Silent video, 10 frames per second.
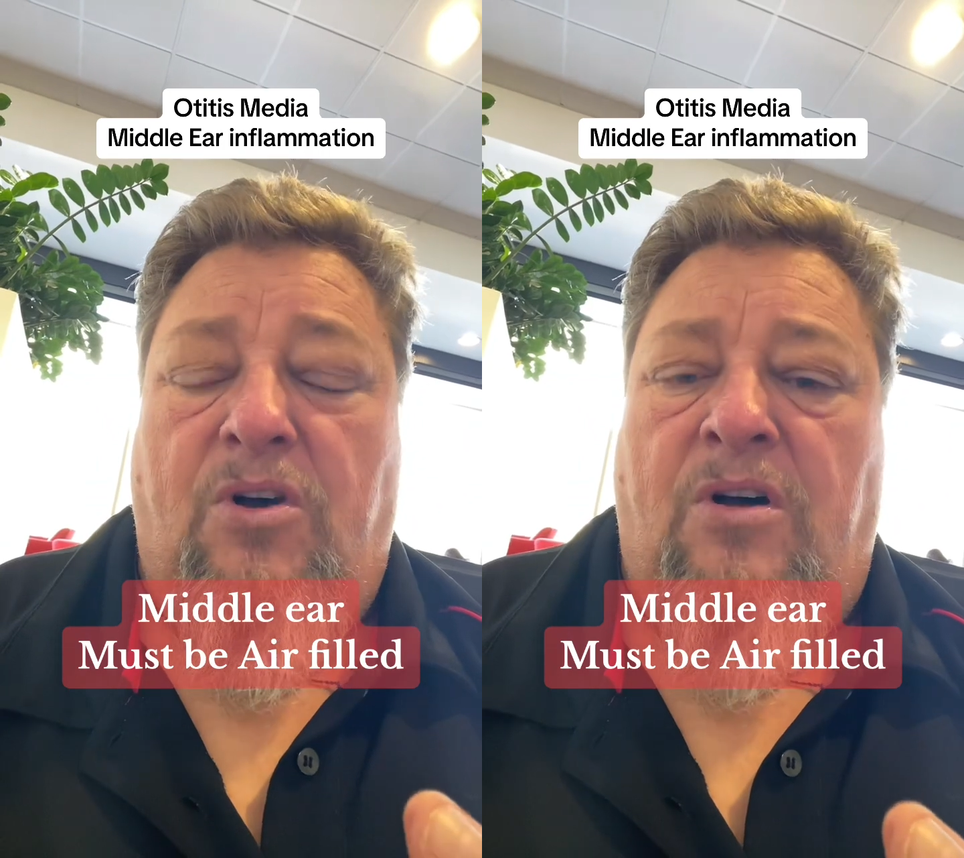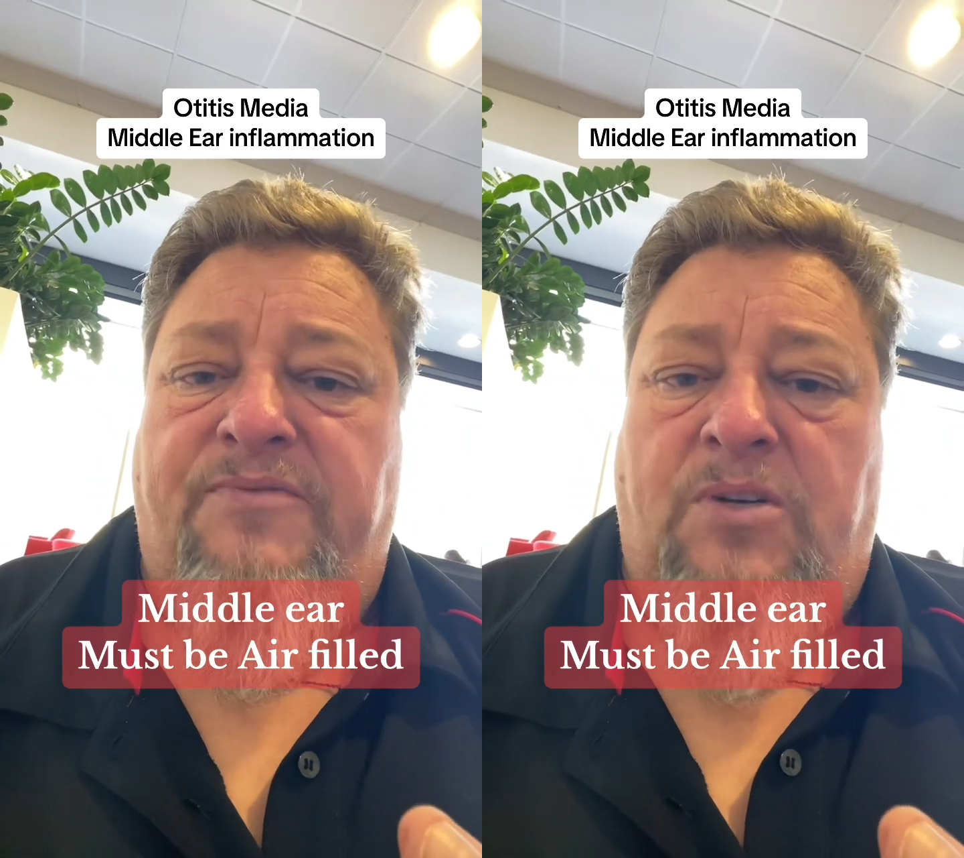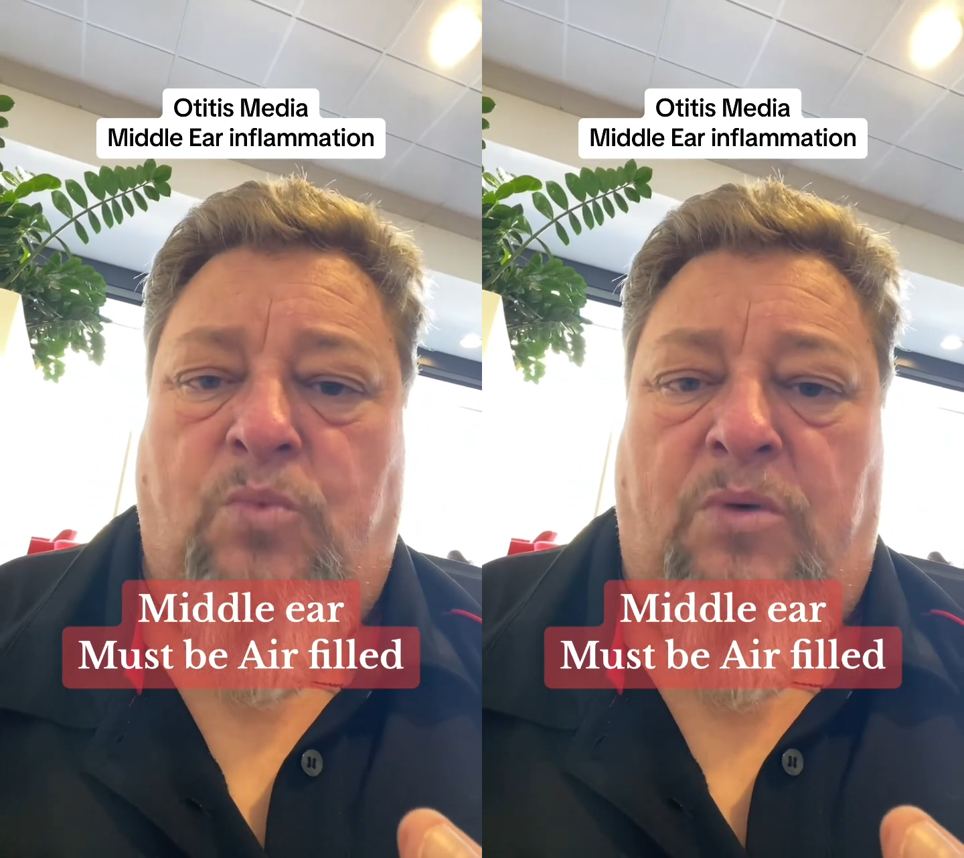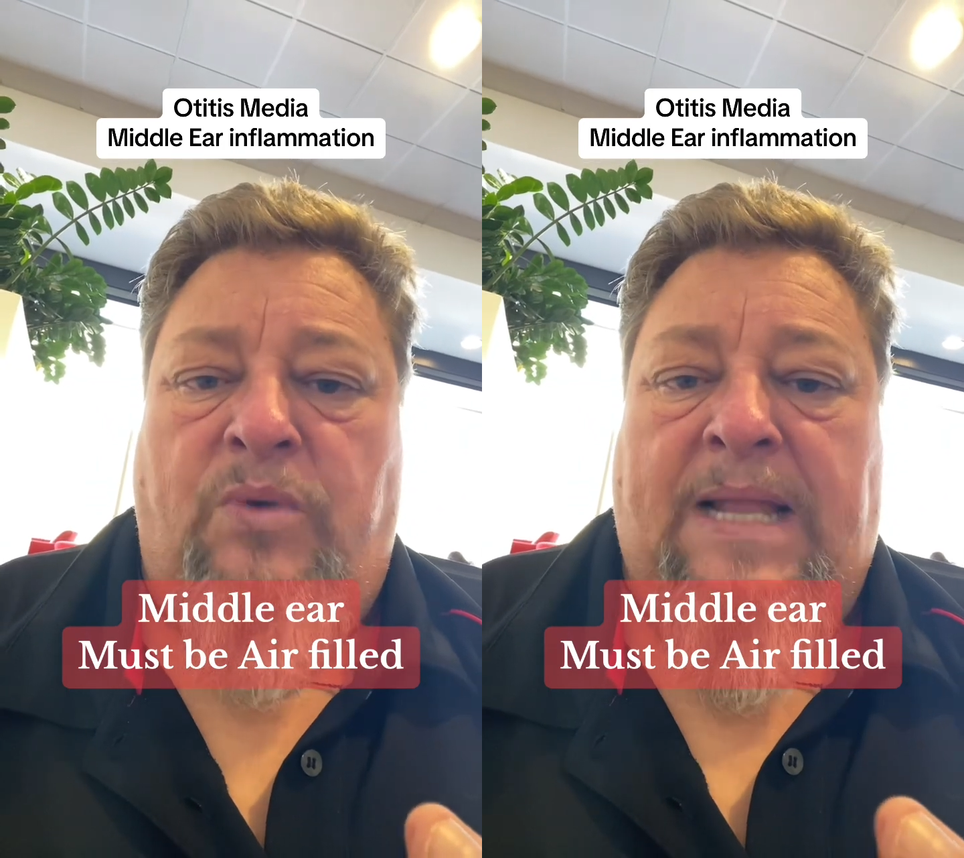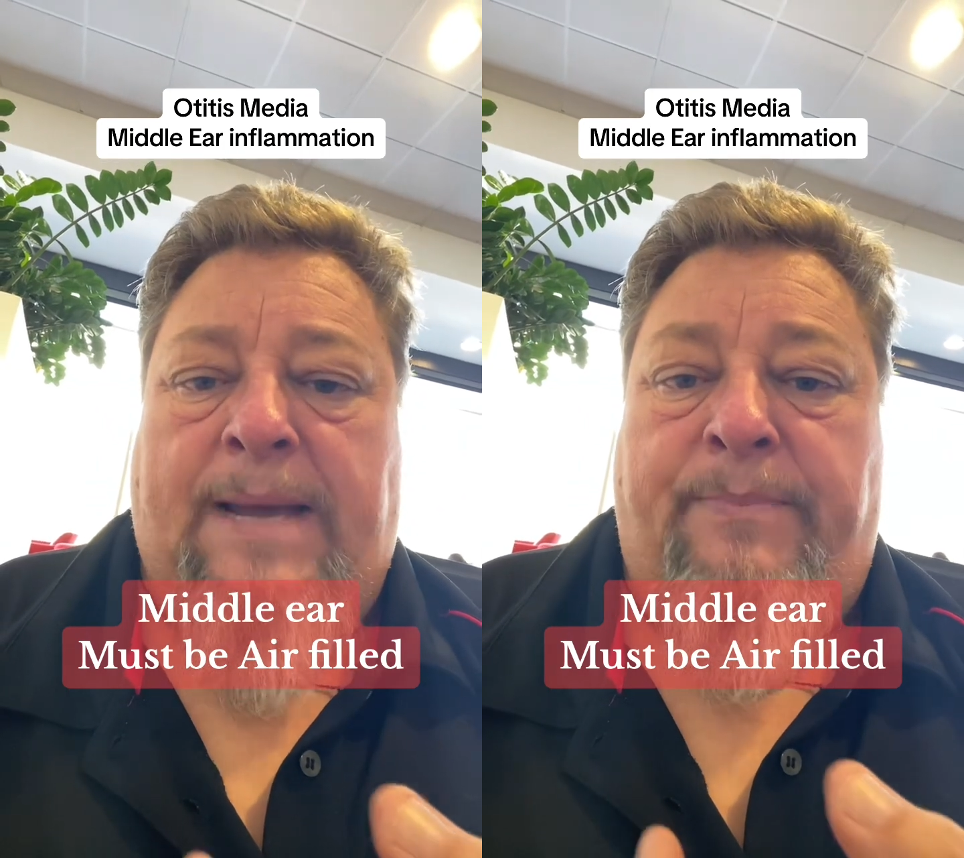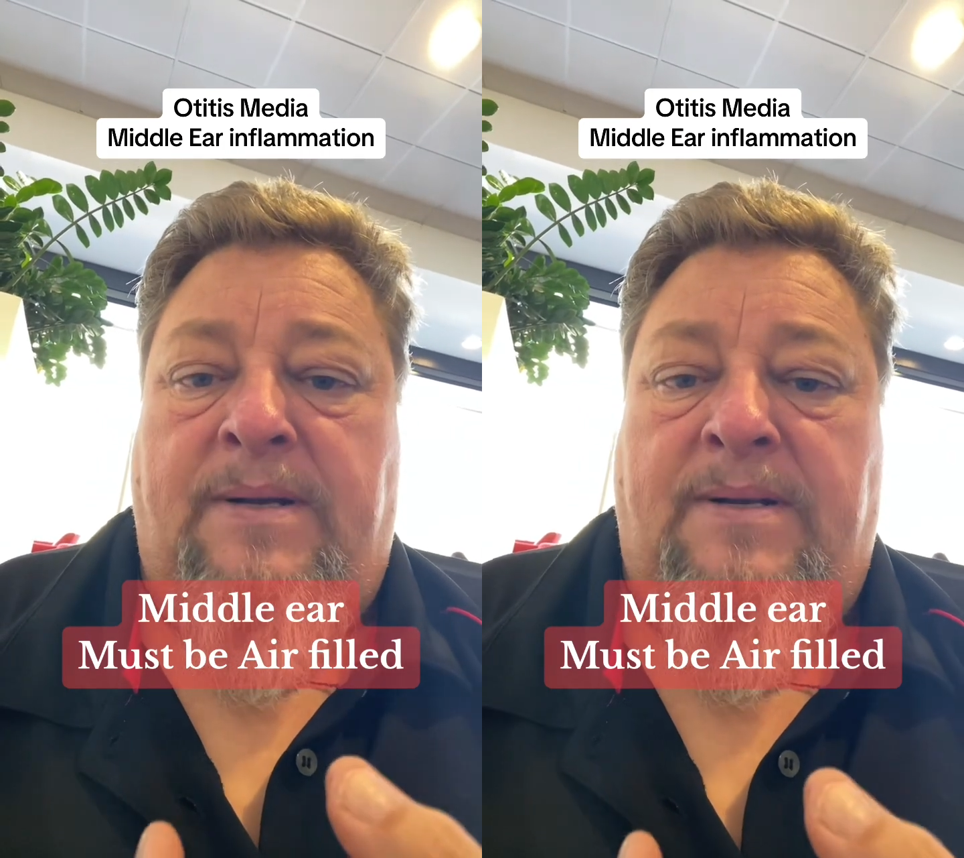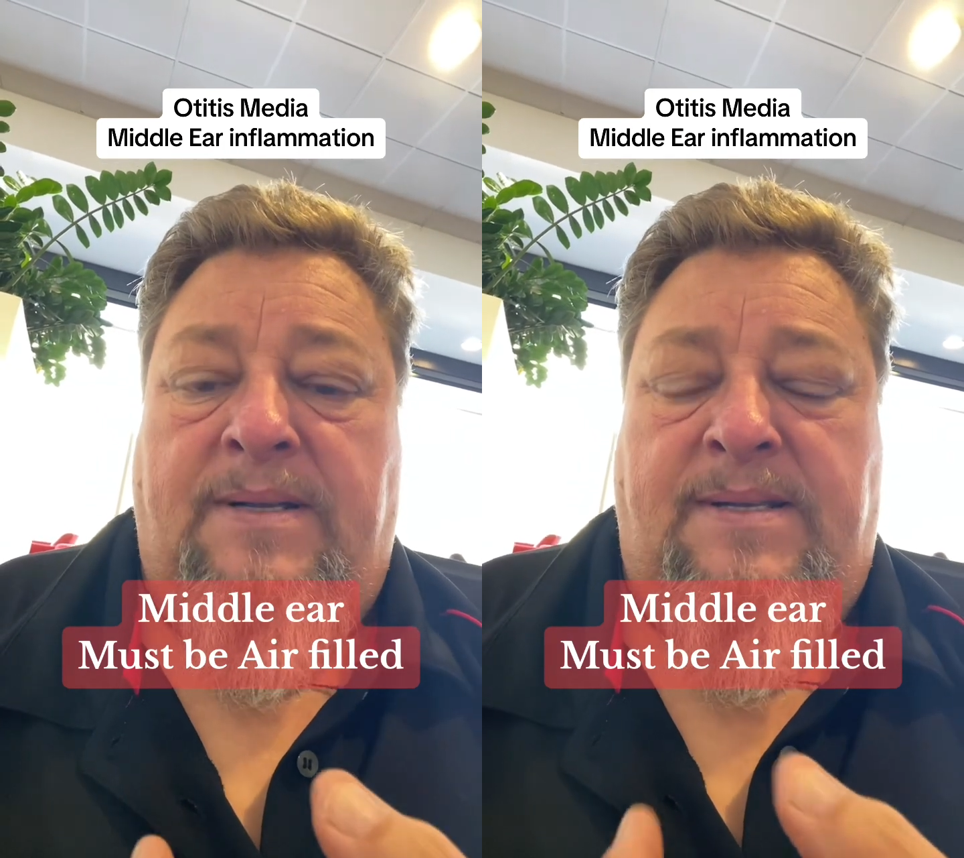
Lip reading: often what will happen